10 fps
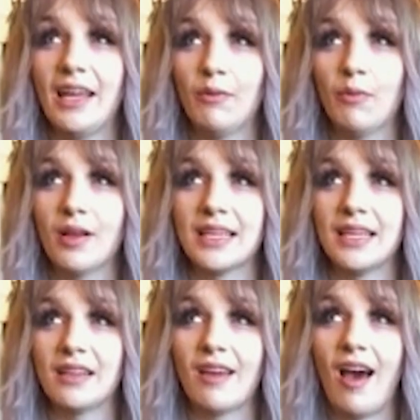It
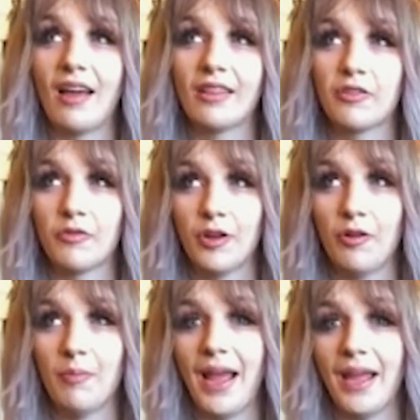wasn't thought
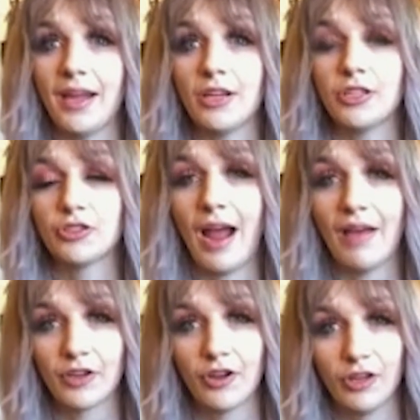through. My
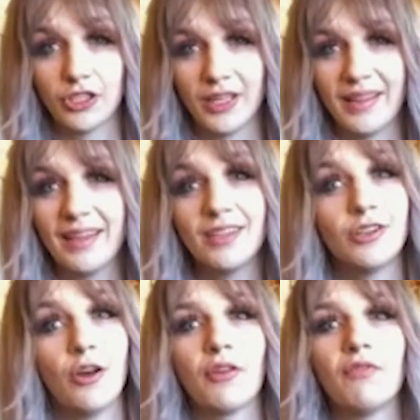trafficker originally, they
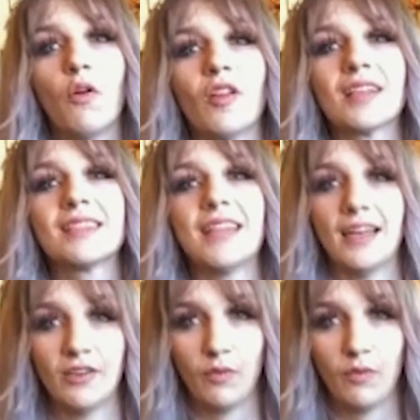didn't know the full extent